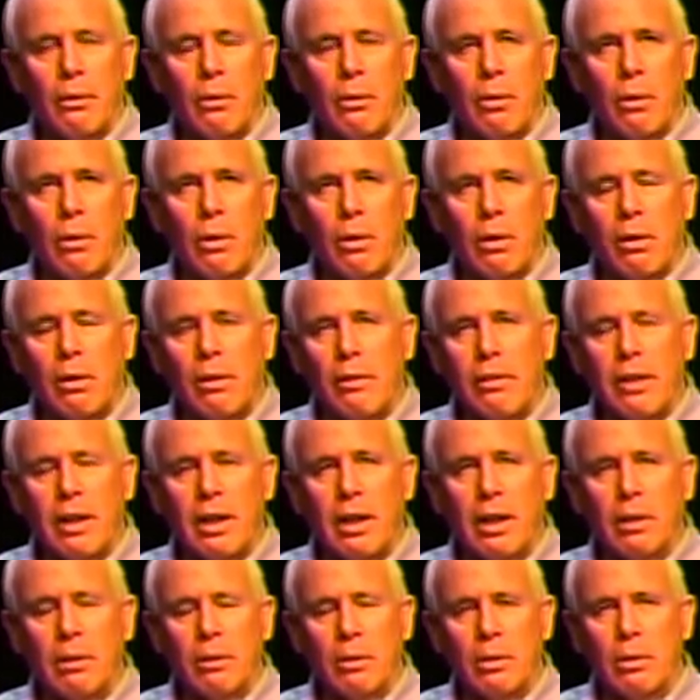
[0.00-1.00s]
all that
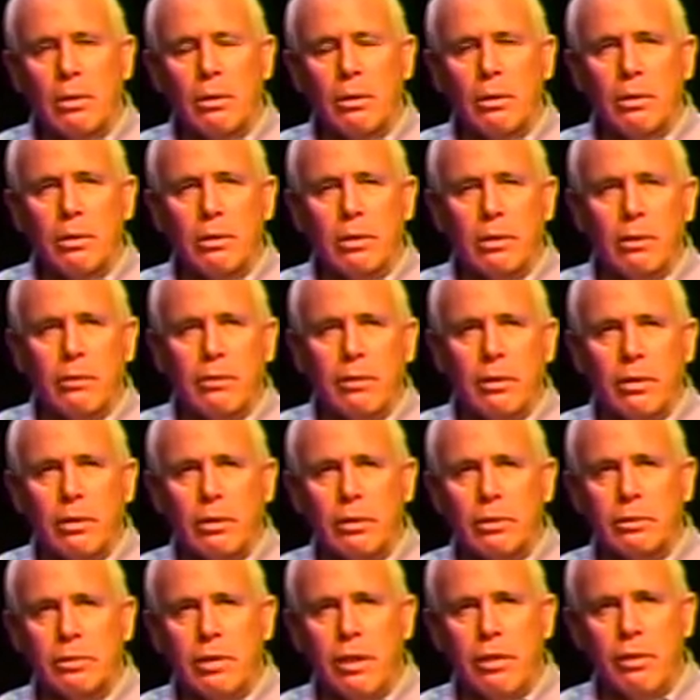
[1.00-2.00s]
I learned over
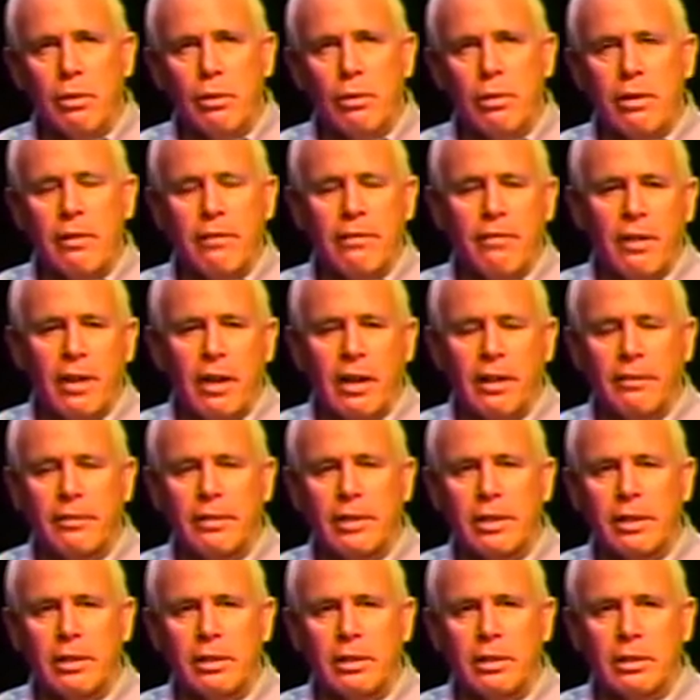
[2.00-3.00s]
those 35
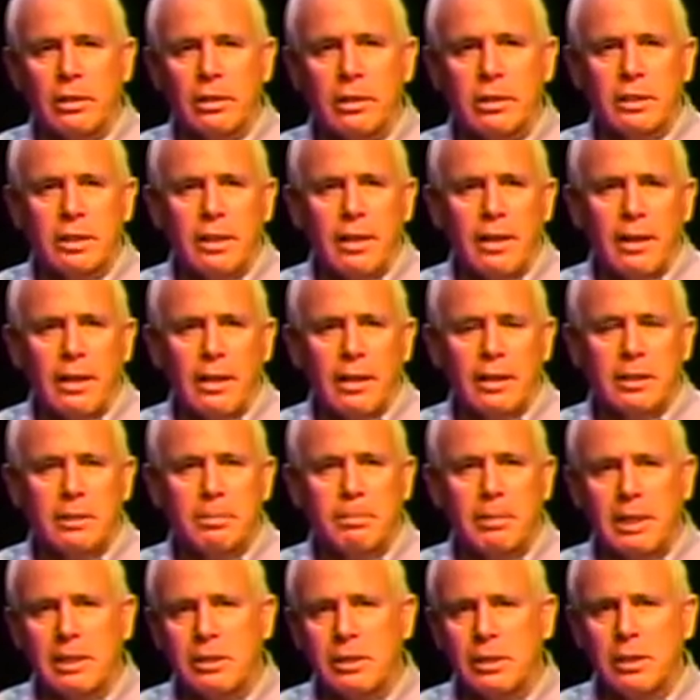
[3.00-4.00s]
years,
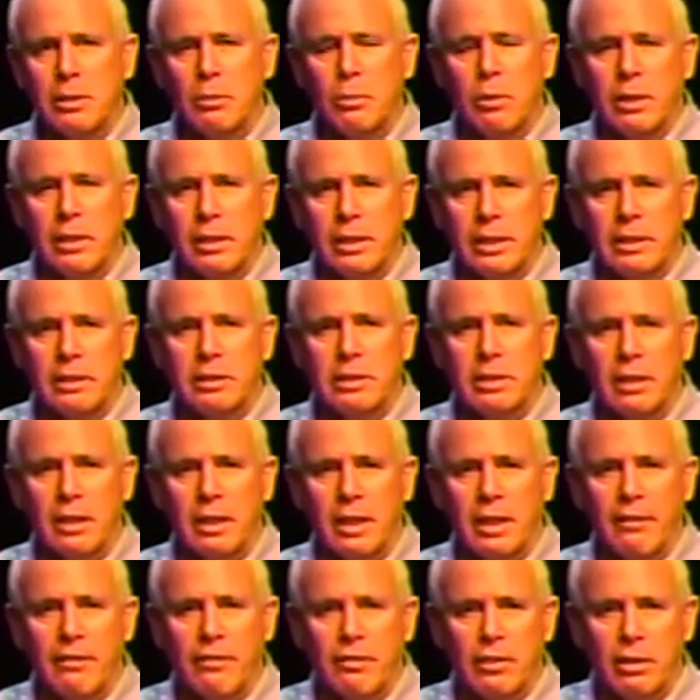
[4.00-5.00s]
especially when Lisa
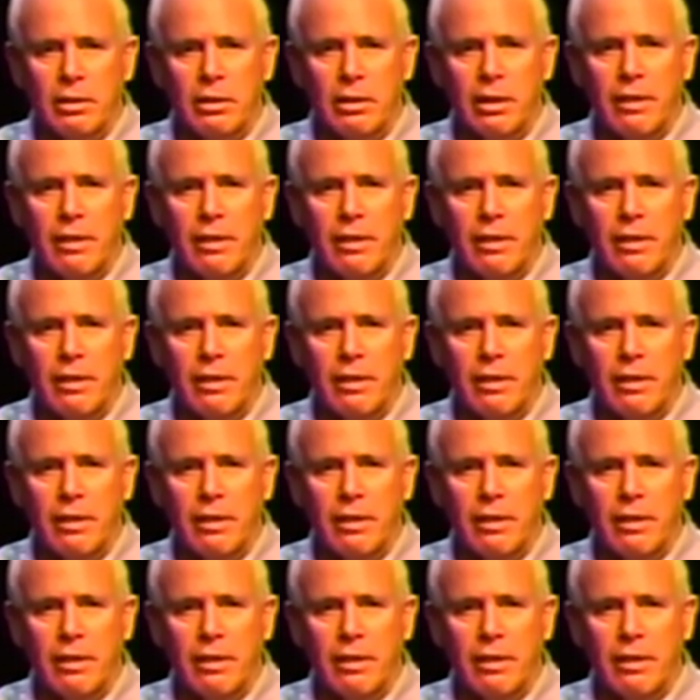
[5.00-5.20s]
left the